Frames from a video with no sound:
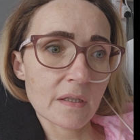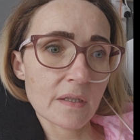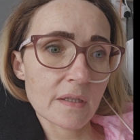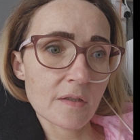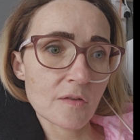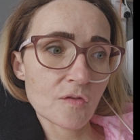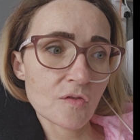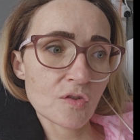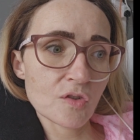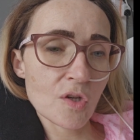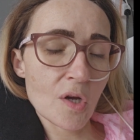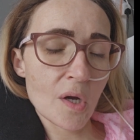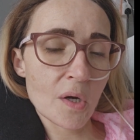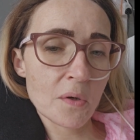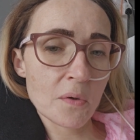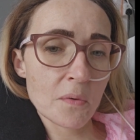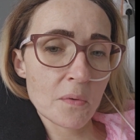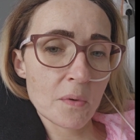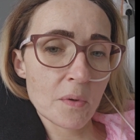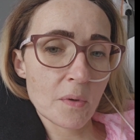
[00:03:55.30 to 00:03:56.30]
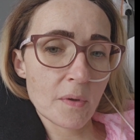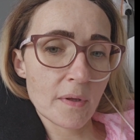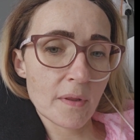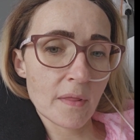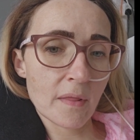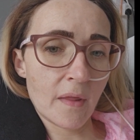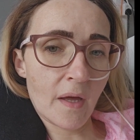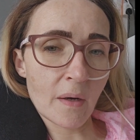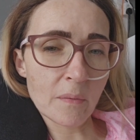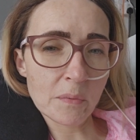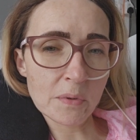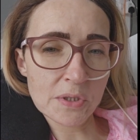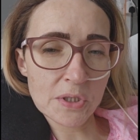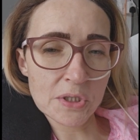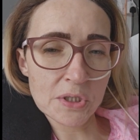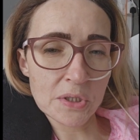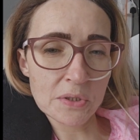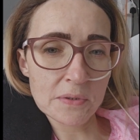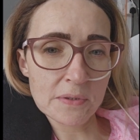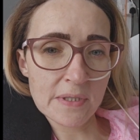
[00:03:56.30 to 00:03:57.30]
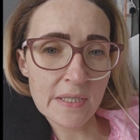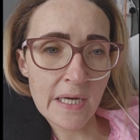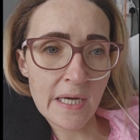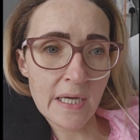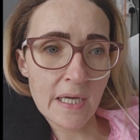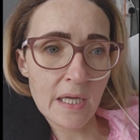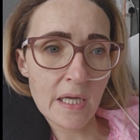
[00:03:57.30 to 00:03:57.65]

So that was Tuesday.